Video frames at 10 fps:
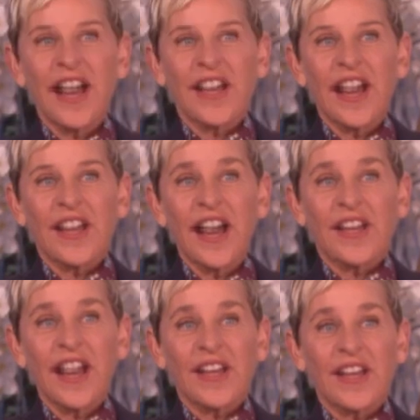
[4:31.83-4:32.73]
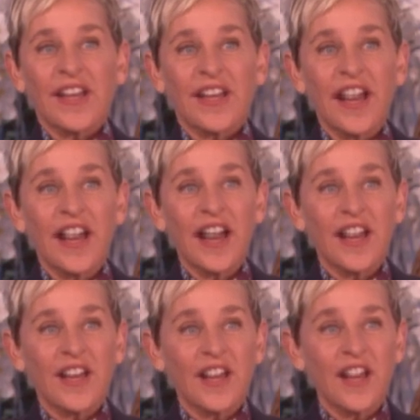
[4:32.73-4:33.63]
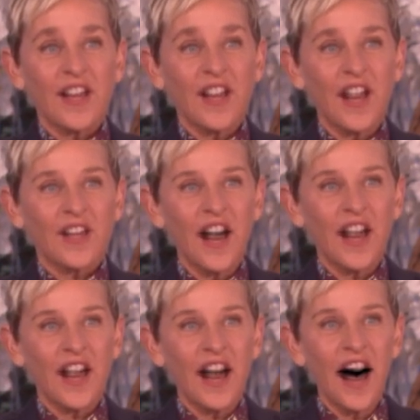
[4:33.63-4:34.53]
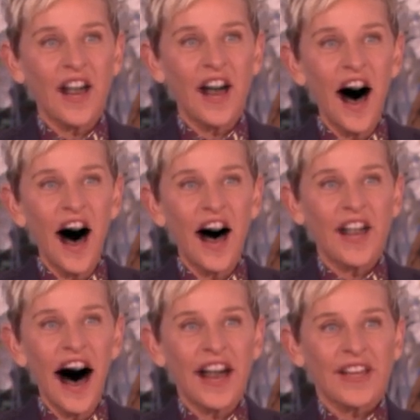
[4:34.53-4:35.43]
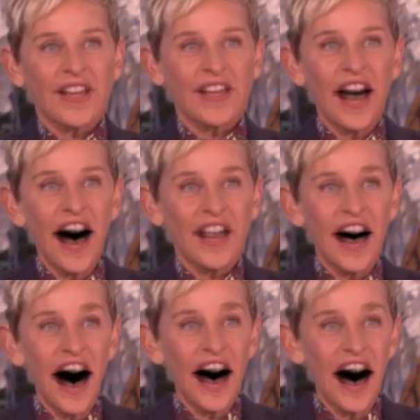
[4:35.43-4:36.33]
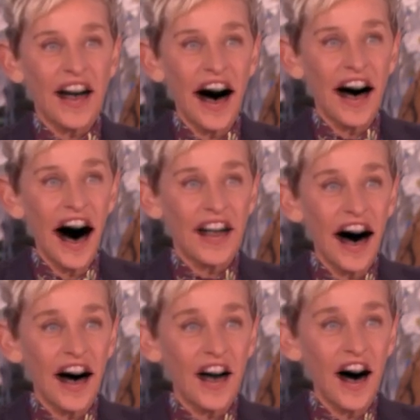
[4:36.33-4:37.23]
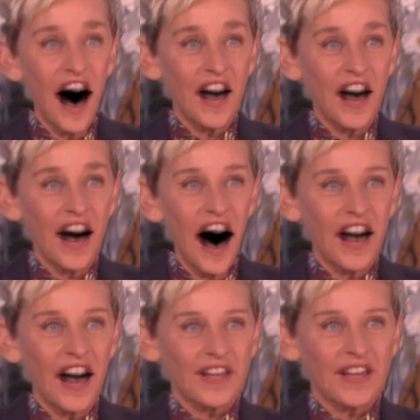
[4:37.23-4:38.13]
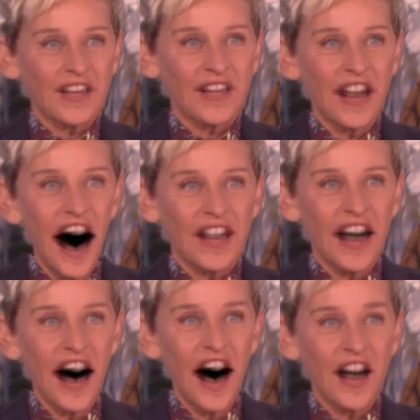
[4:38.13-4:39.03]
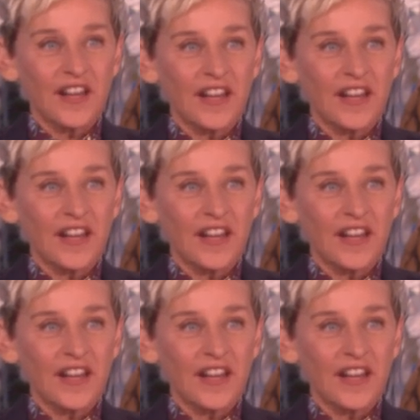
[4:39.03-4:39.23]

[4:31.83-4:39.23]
the thing that's going to keep happening unless we protect these animals. Yeah. We need to protect the gorillas. There's only 750 left on the planet.